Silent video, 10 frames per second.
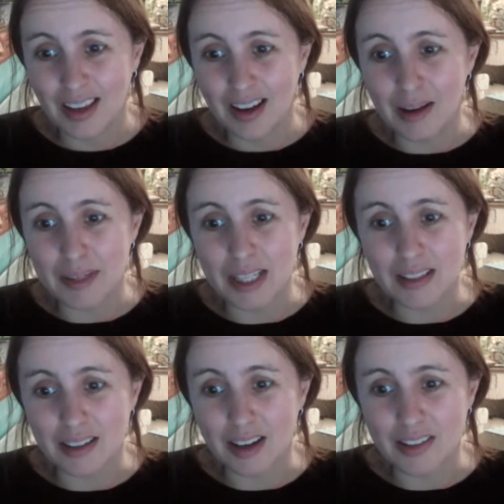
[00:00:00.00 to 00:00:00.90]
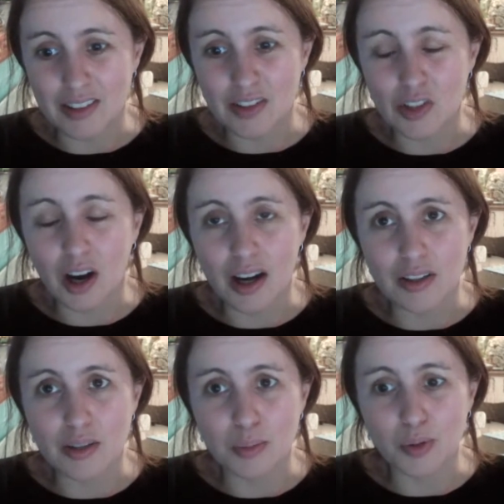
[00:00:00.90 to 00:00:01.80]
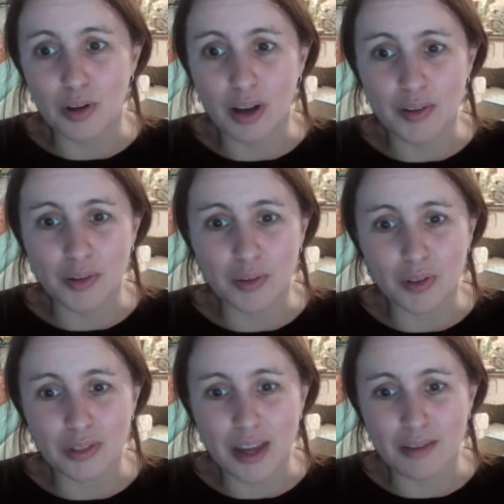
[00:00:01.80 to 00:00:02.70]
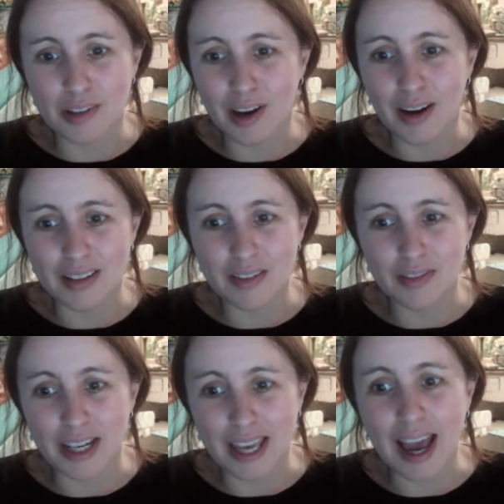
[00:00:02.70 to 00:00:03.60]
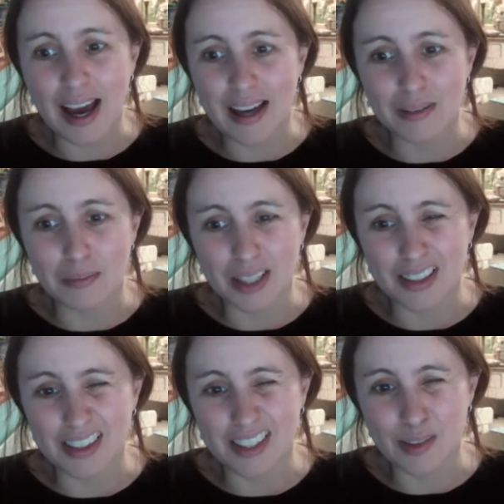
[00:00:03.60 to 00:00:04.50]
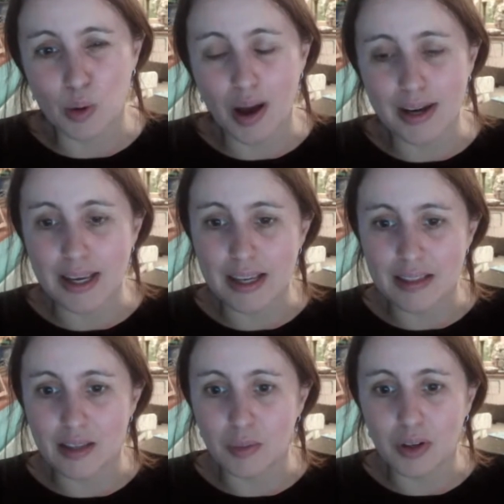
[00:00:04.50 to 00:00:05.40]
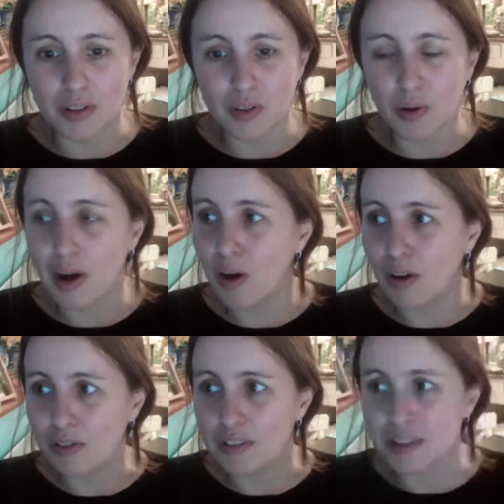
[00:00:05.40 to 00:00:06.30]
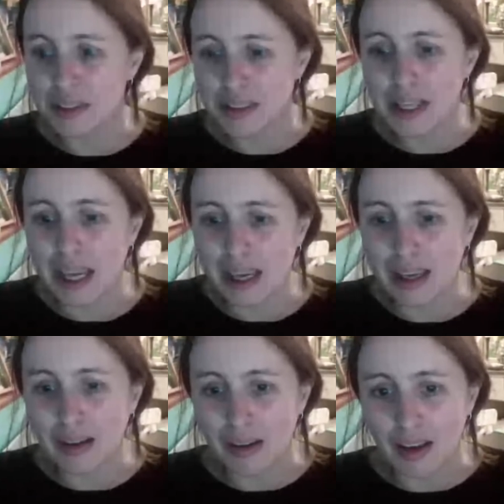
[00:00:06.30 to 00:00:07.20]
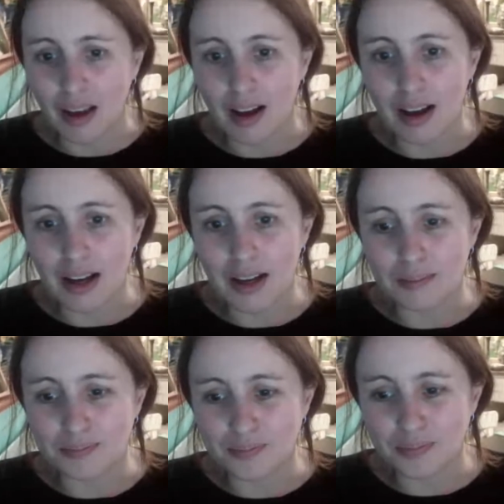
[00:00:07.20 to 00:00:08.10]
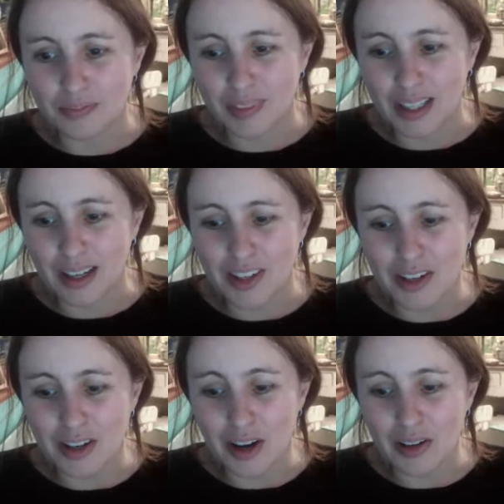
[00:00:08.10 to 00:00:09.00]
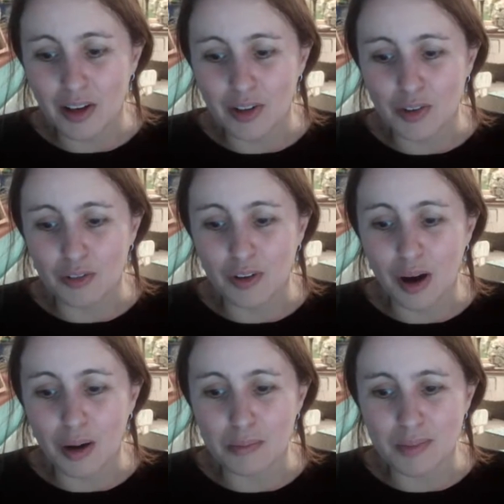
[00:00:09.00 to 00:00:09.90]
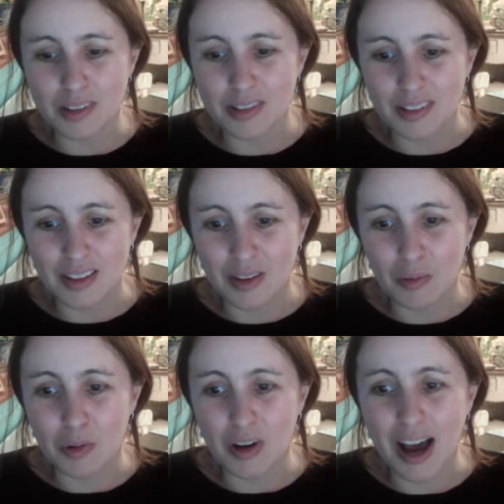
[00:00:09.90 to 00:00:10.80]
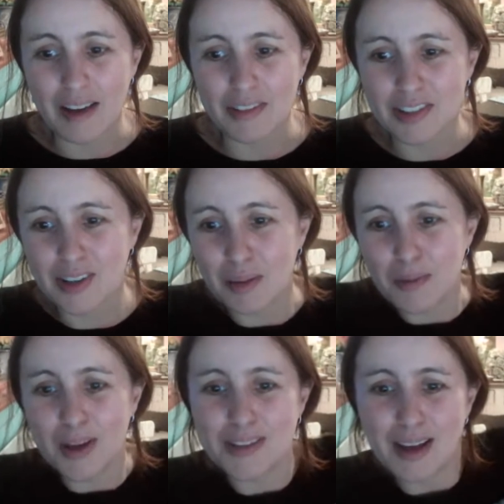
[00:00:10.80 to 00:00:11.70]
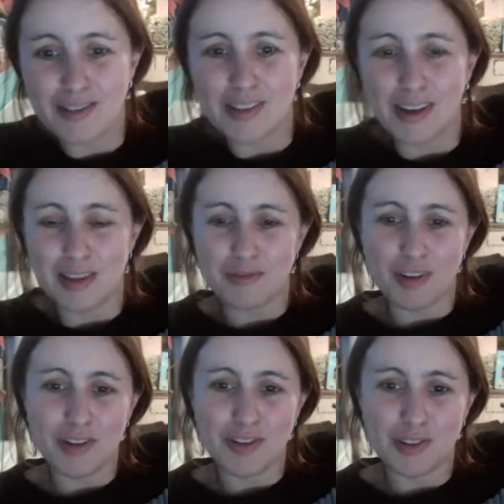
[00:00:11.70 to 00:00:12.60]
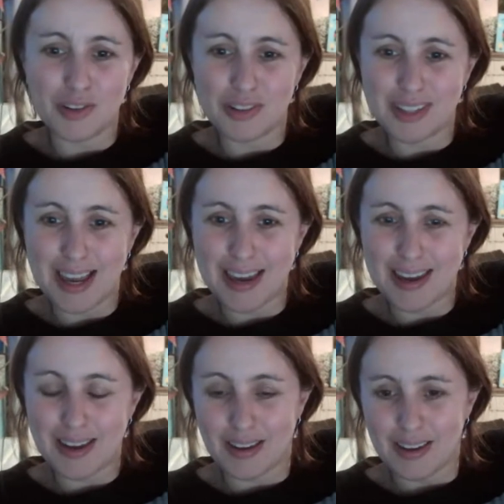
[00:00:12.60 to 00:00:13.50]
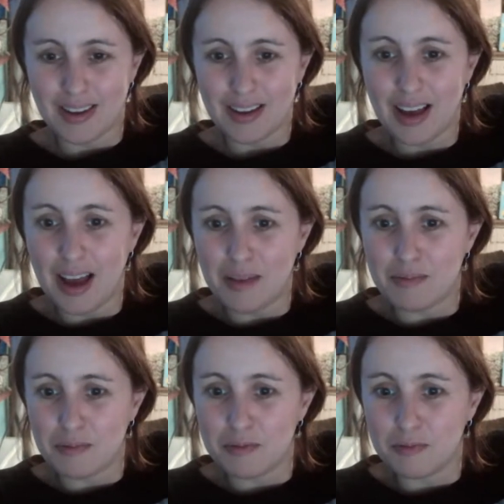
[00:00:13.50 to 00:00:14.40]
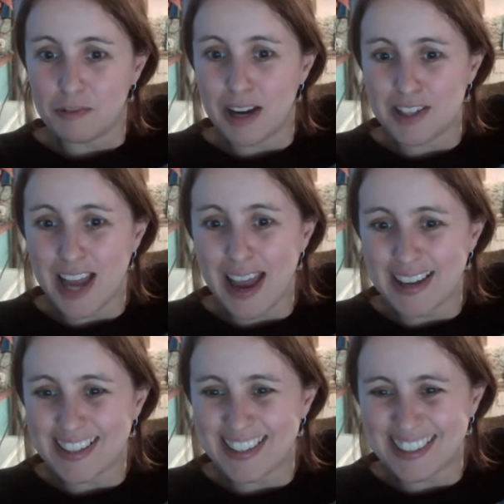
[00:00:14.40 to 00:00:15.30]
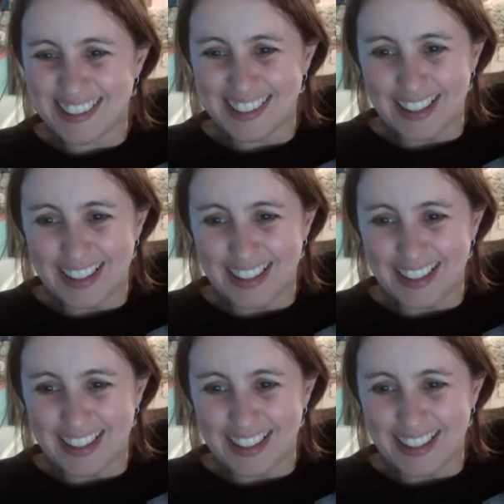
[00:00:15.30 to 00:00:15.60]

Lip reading: I mean, I just try and support local on that regard if I can, because that's quite an easy one. You quite often see, local farms will have a signpost outside their front door saying fresh eggs.